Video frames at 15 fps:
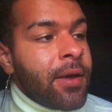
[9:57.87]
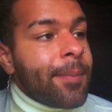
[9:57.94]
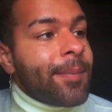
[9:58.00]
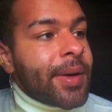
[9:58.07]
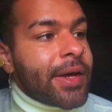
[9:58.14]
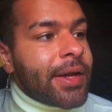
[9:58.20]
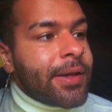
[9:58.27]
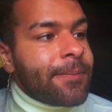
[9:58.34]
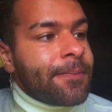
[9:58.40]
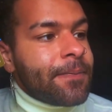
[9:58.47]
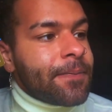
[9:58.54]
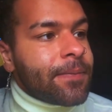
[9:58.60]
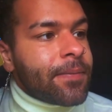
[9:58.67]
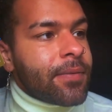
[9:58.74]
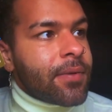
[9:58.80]
But
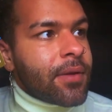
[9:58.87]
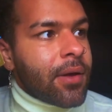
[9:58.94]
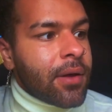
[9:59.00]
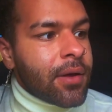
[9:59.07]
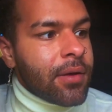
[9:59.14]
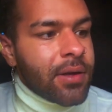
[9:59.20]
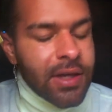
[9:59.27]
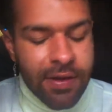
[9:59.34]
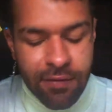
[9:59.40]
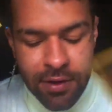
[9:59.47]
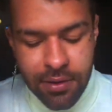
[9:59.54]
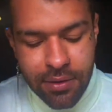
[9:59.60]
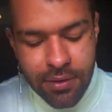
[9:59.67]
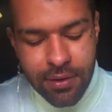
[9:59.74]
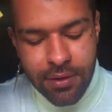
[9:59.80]

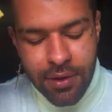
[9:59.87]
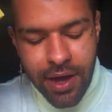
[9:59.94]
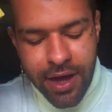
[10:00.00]
even